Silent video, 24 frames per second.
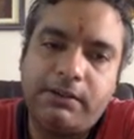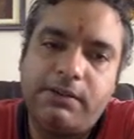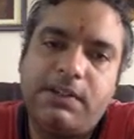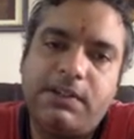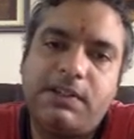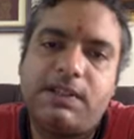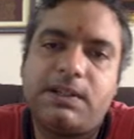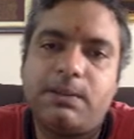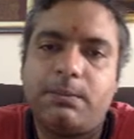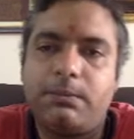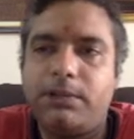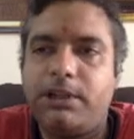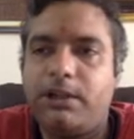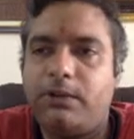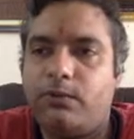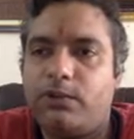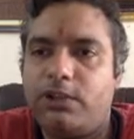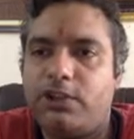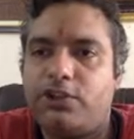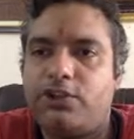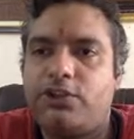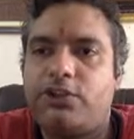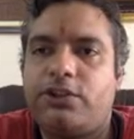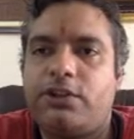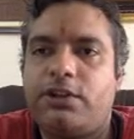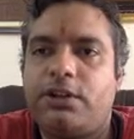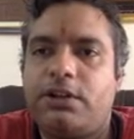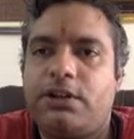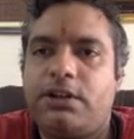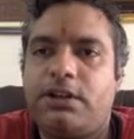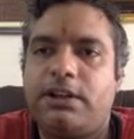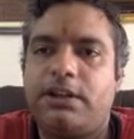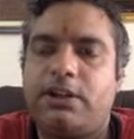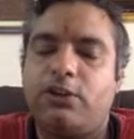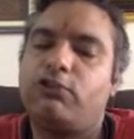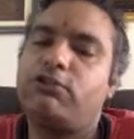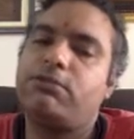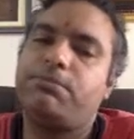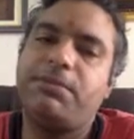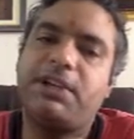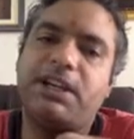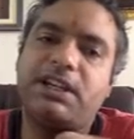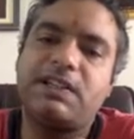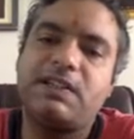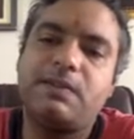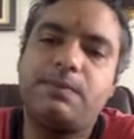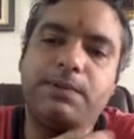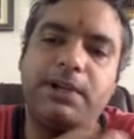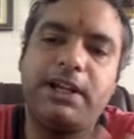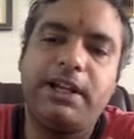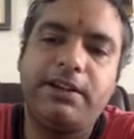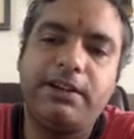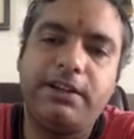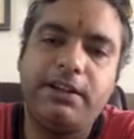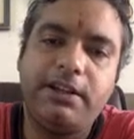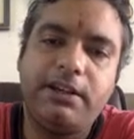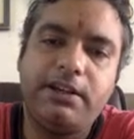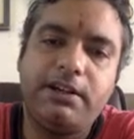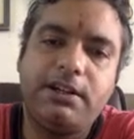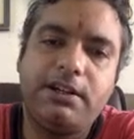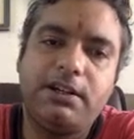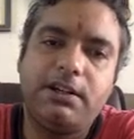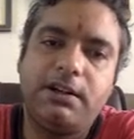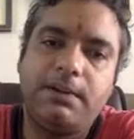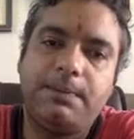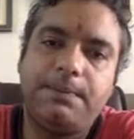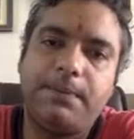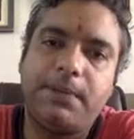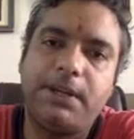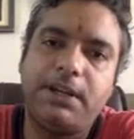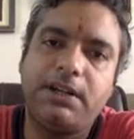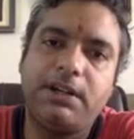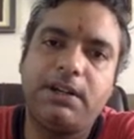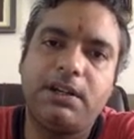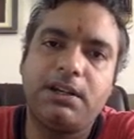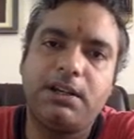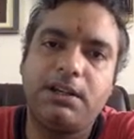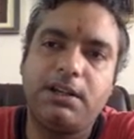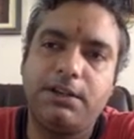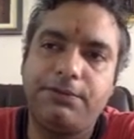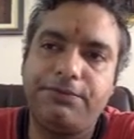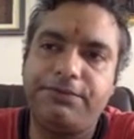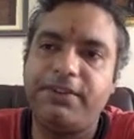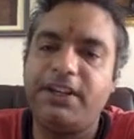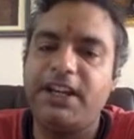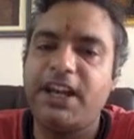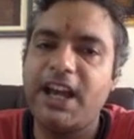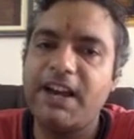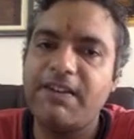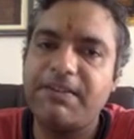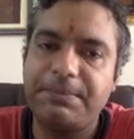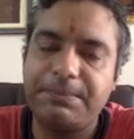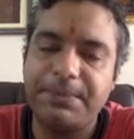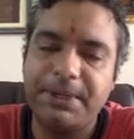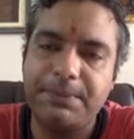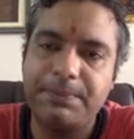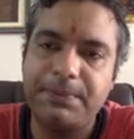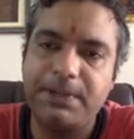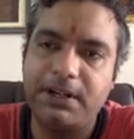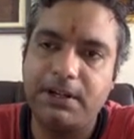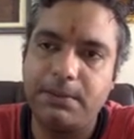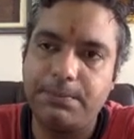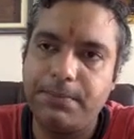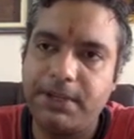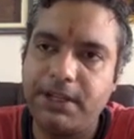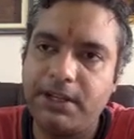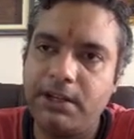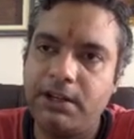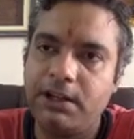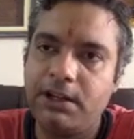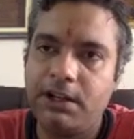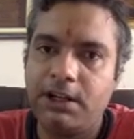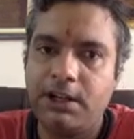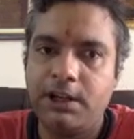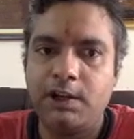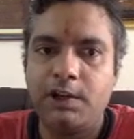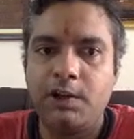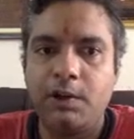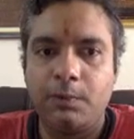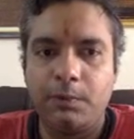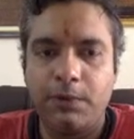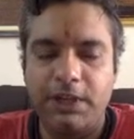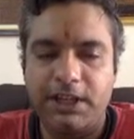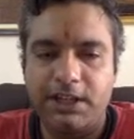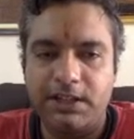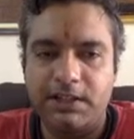is something which cannot be explained here, but if we have a paper and pen, we can